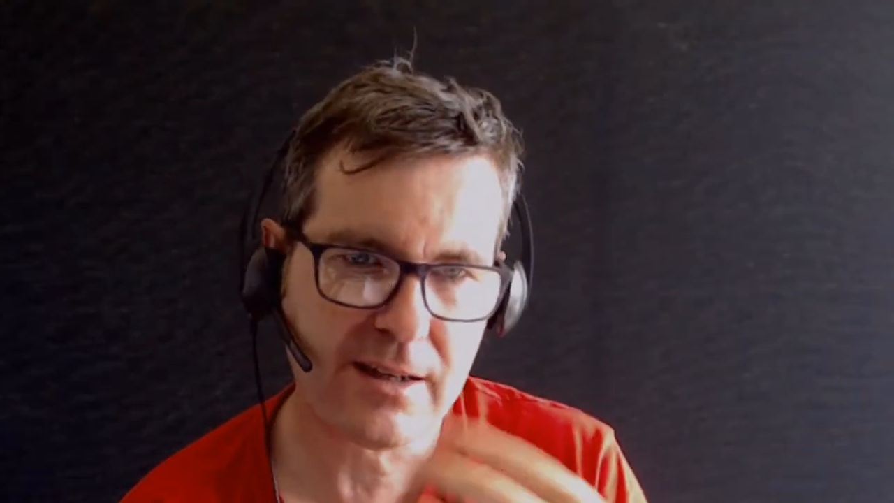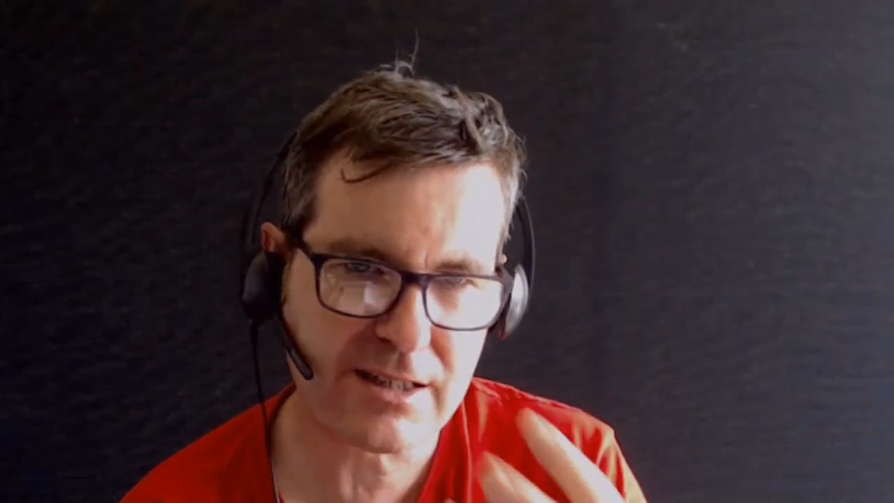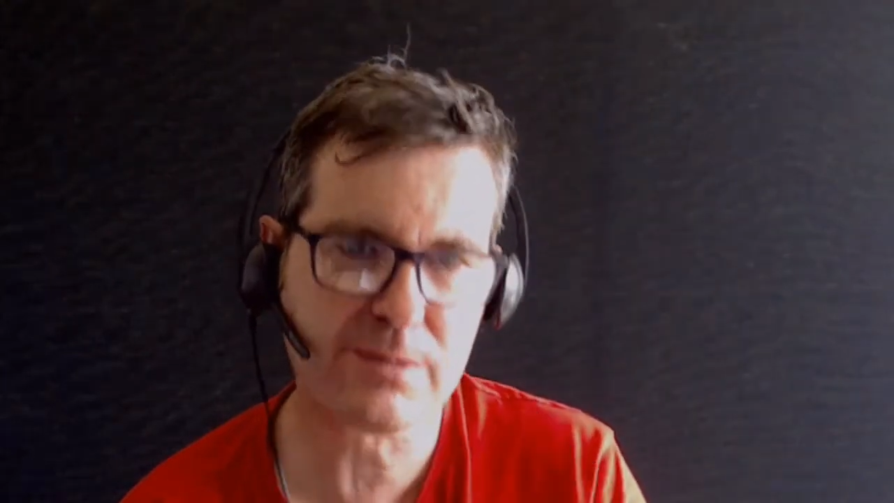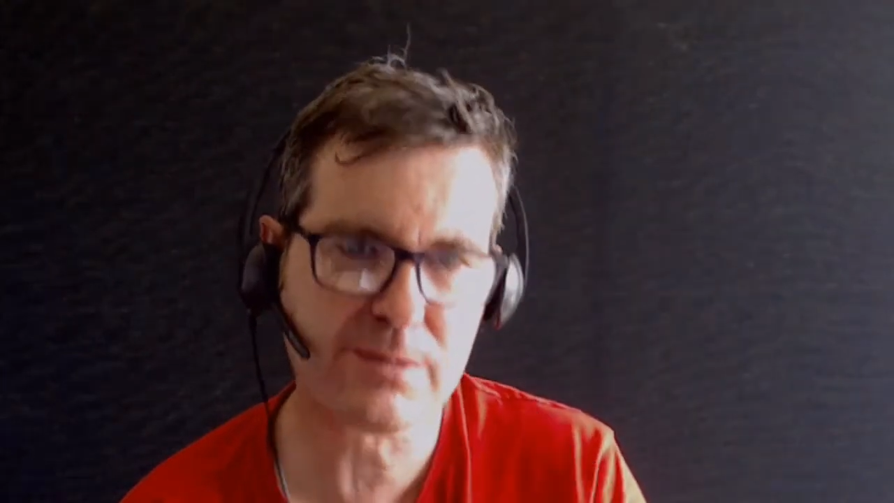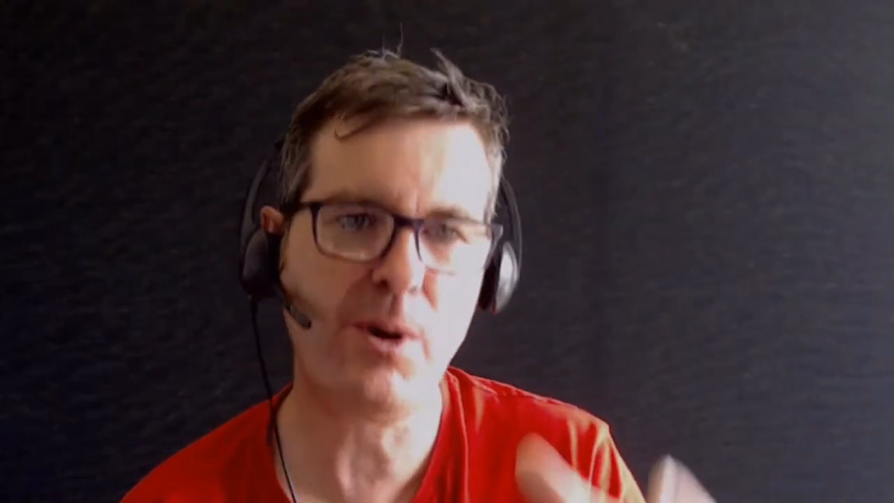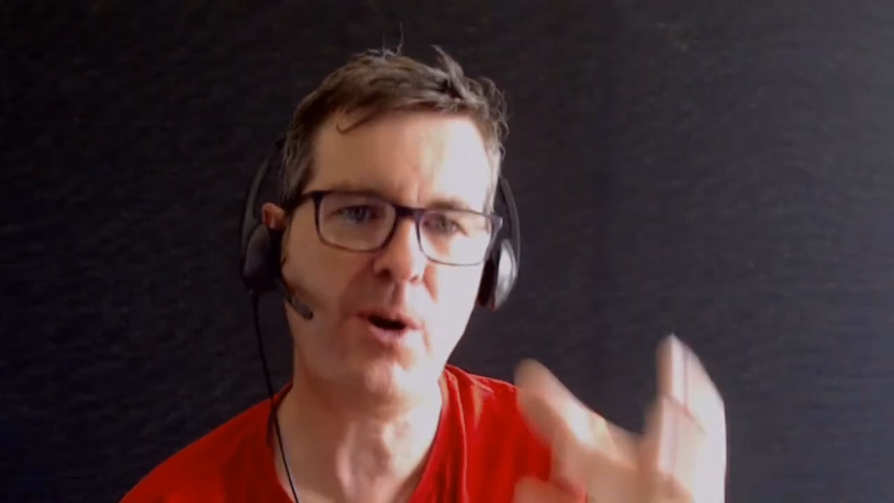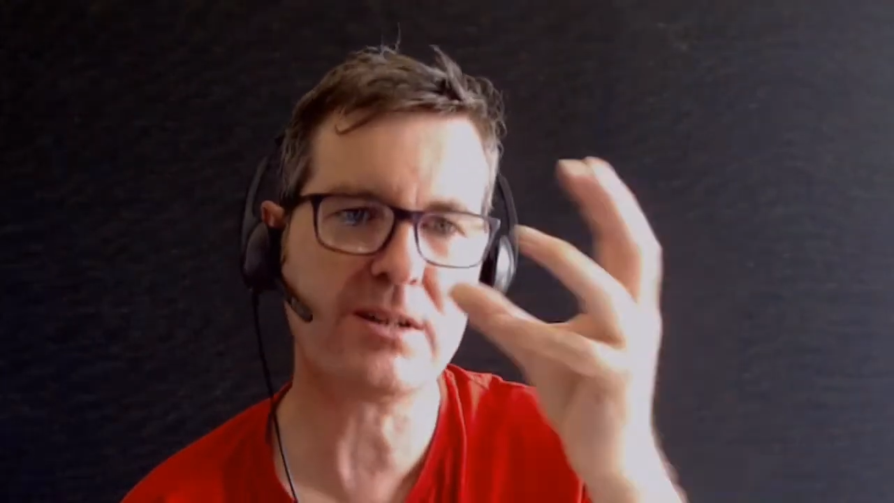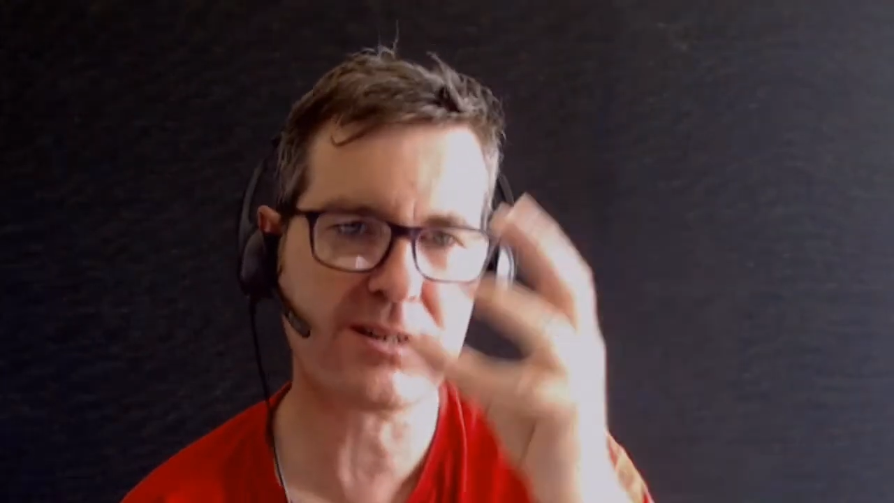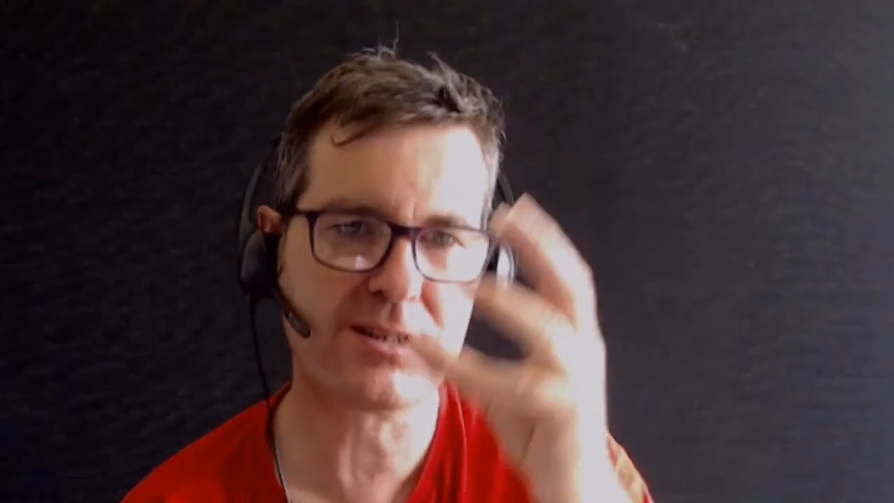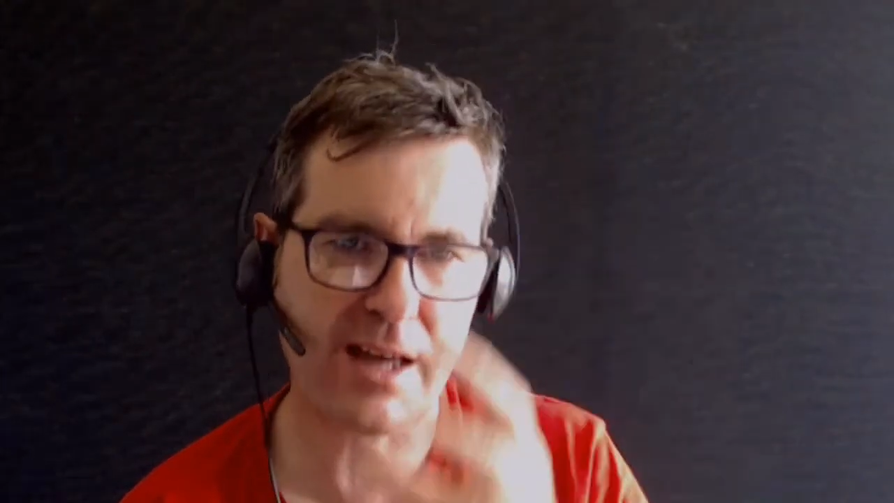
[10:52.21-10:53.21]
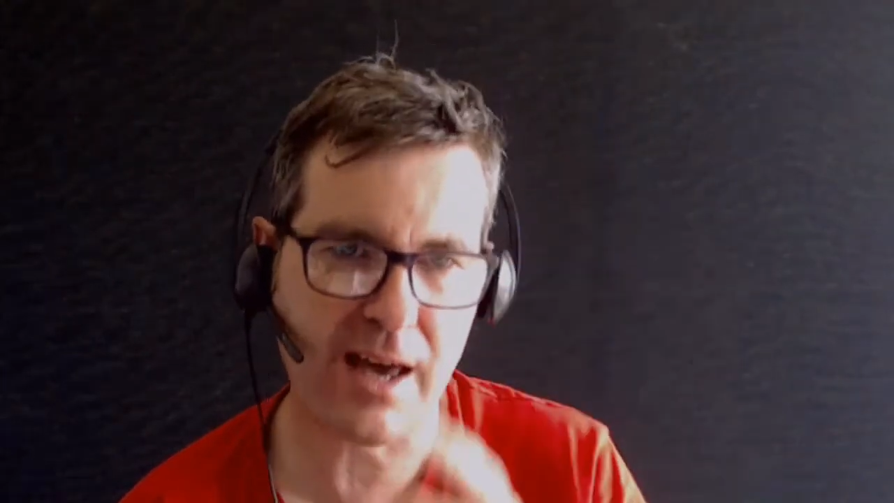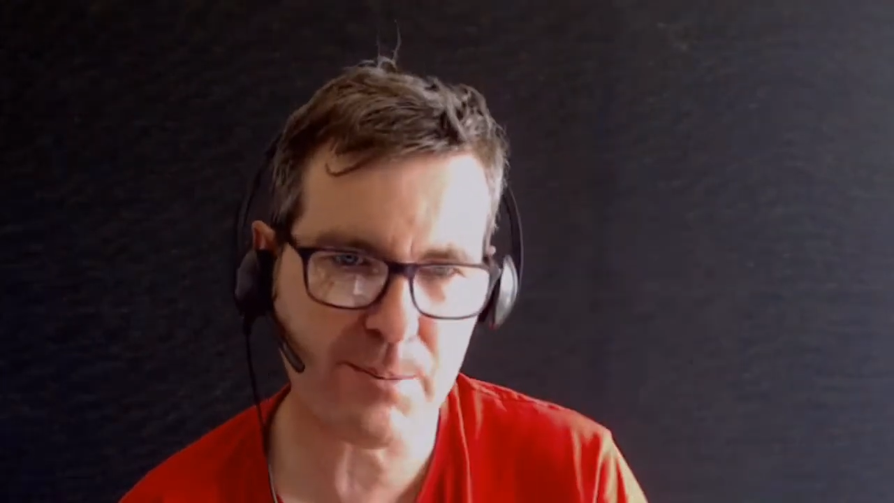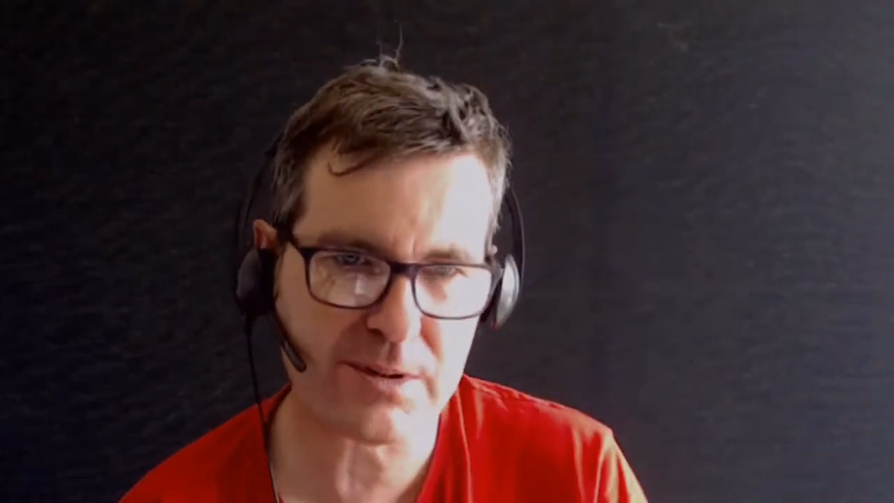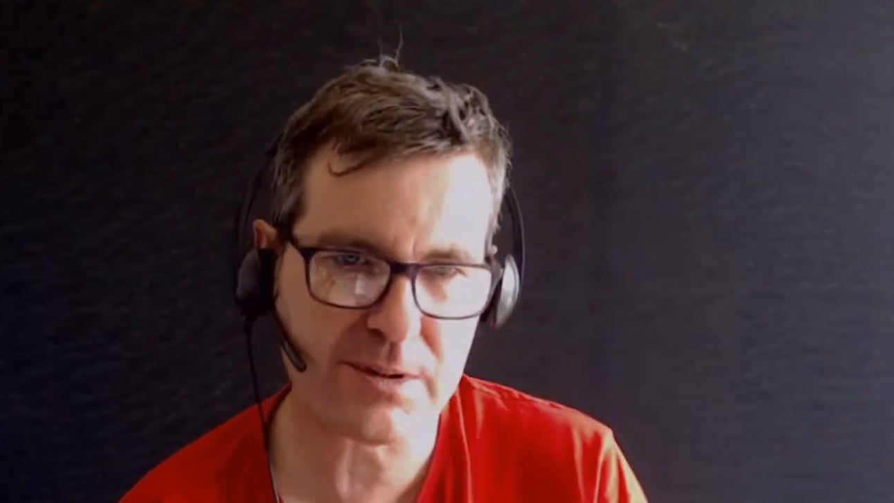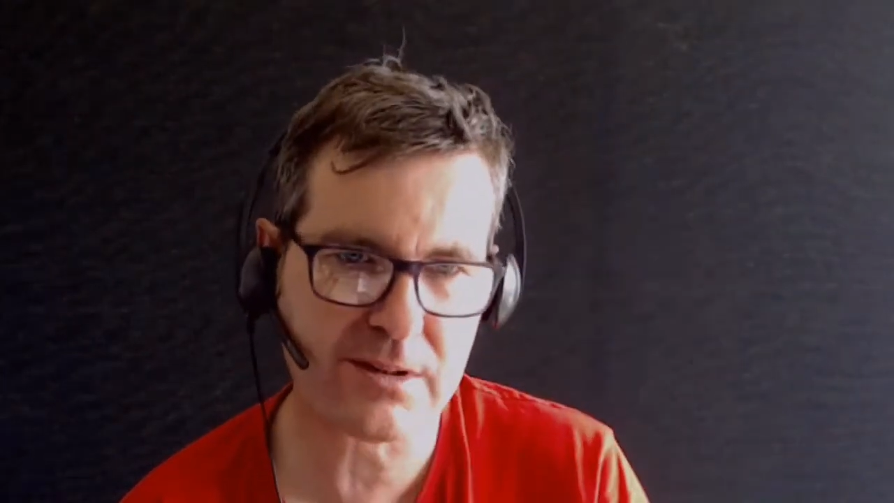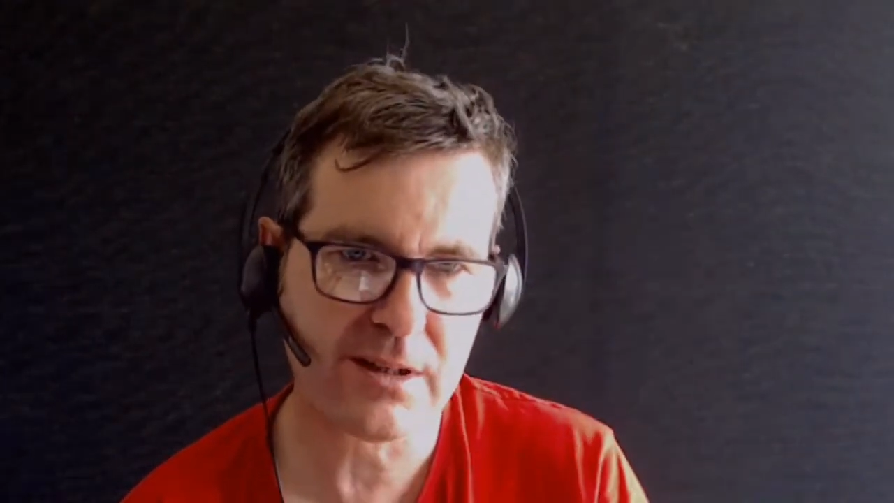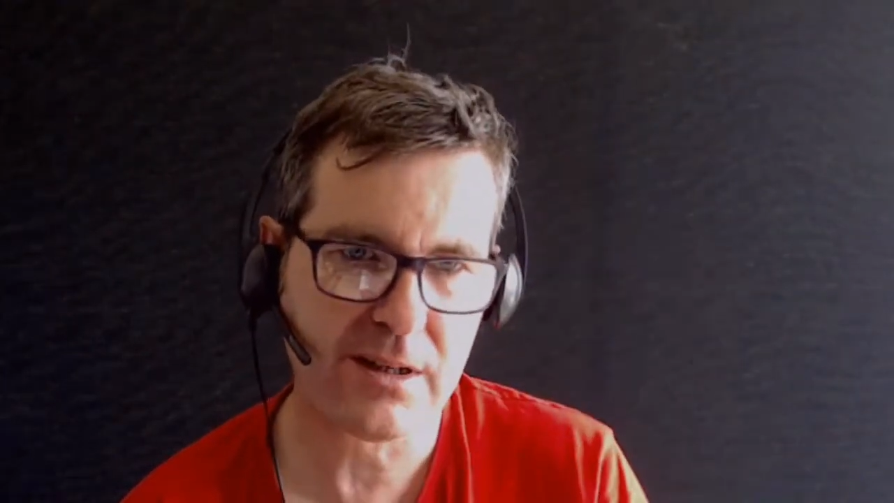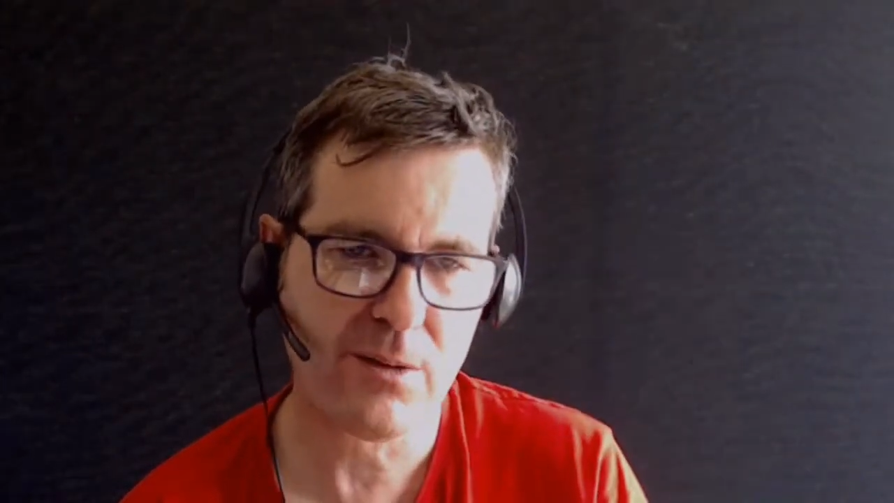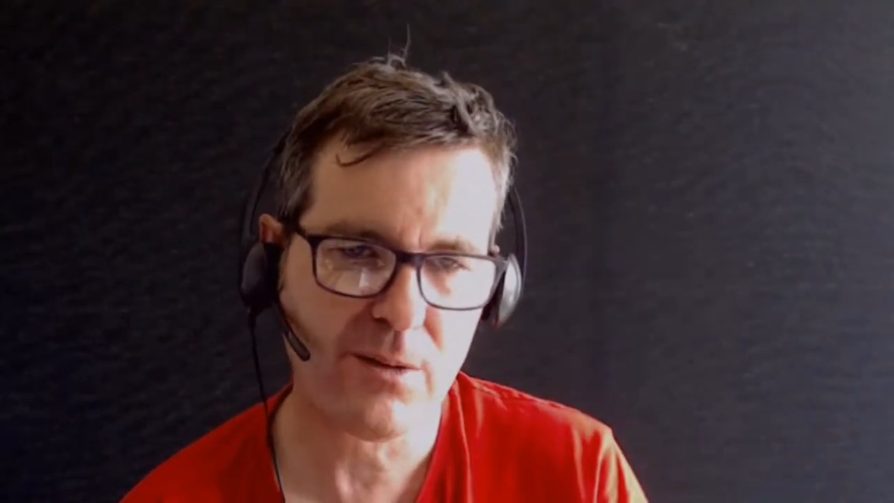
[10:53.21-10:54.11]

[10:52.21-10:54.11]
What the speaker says: small steps,